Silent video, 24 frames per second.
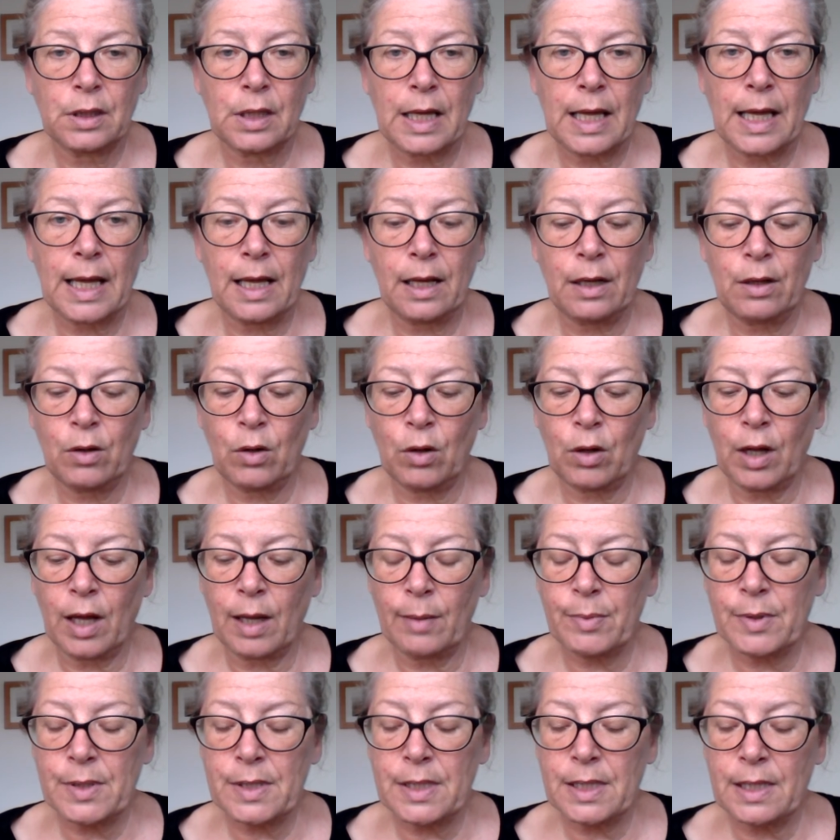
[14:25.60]
Ere long I
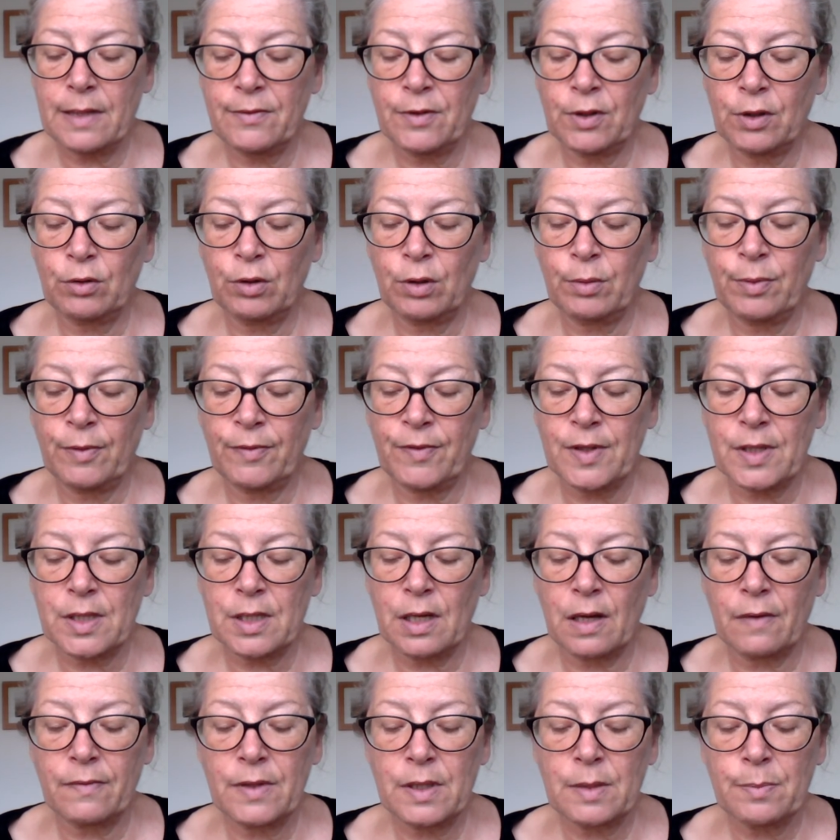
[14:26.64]
perceived a group of the
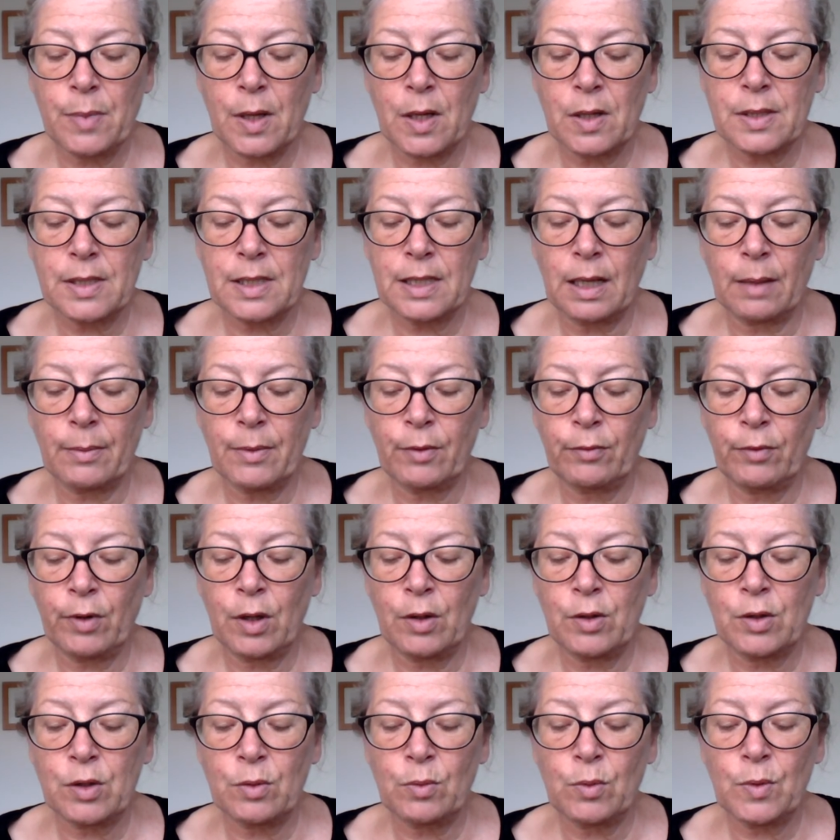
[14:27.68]
servants passing up the
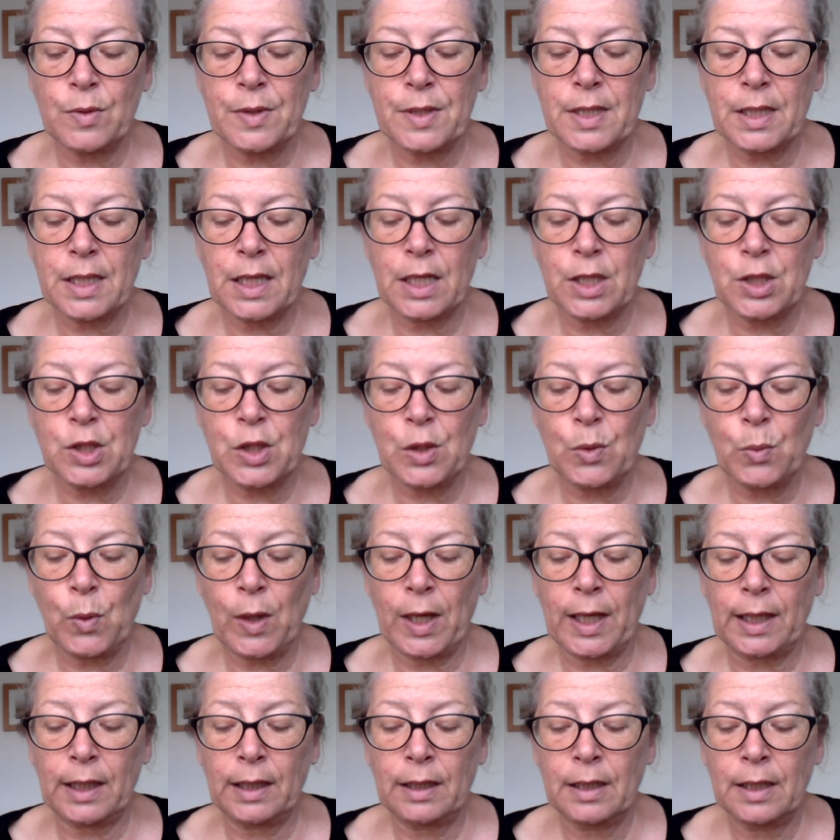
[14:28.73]
road towards the kitchen
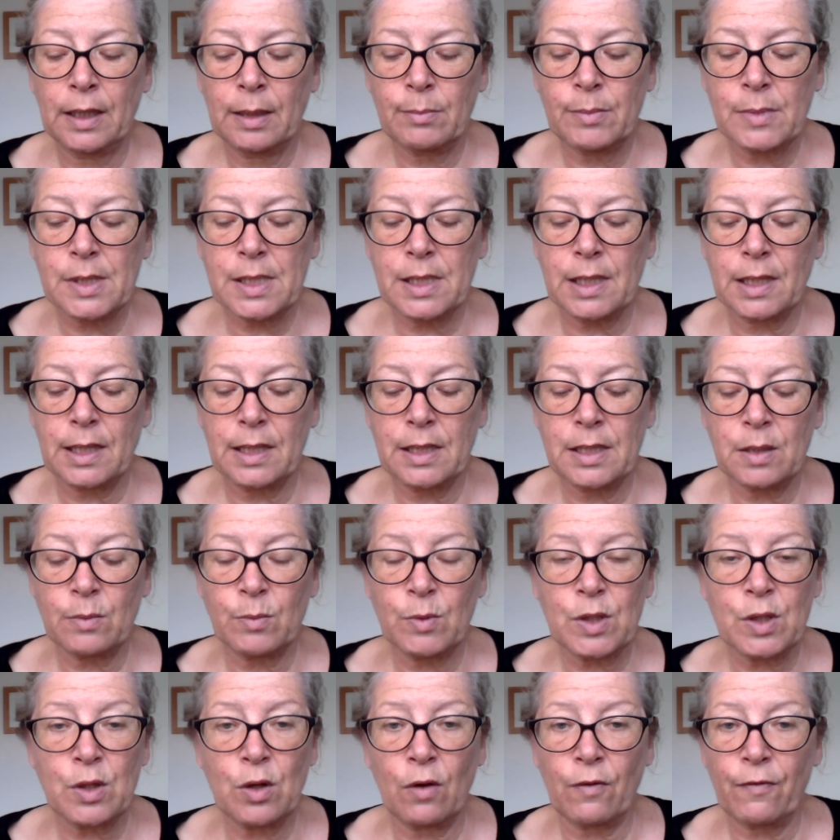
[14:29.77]
wing. Mr. Linton
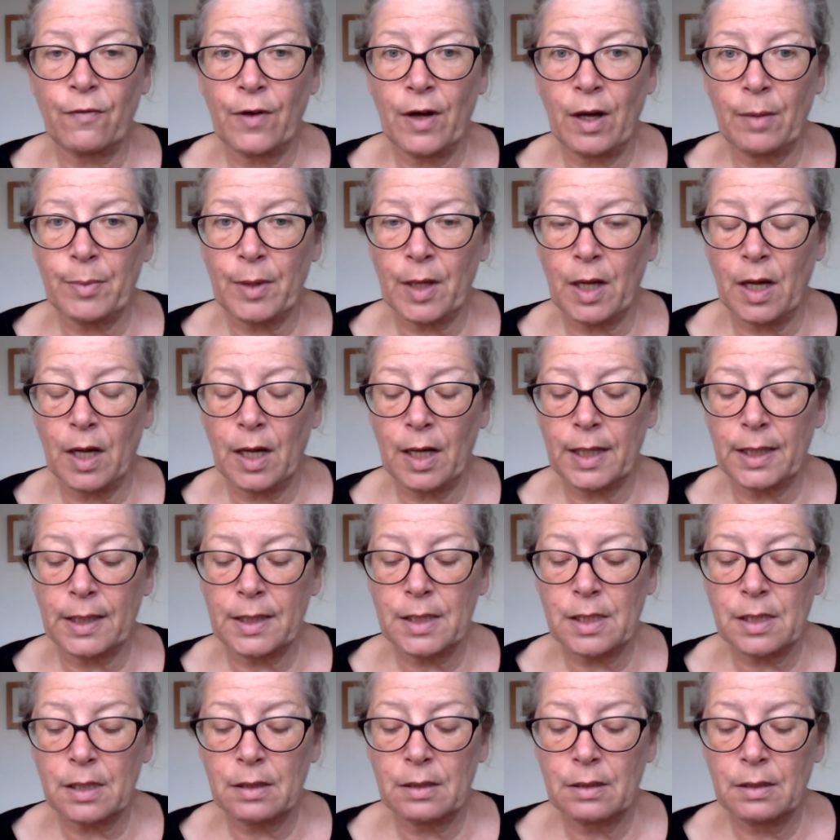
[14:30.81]
was not far
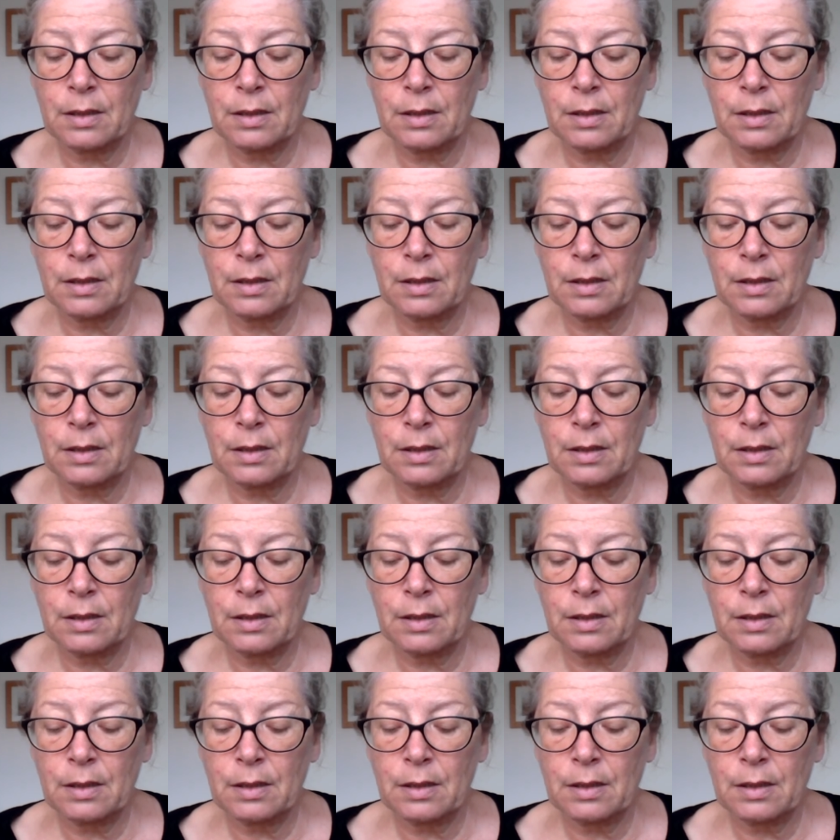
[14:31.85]
behind.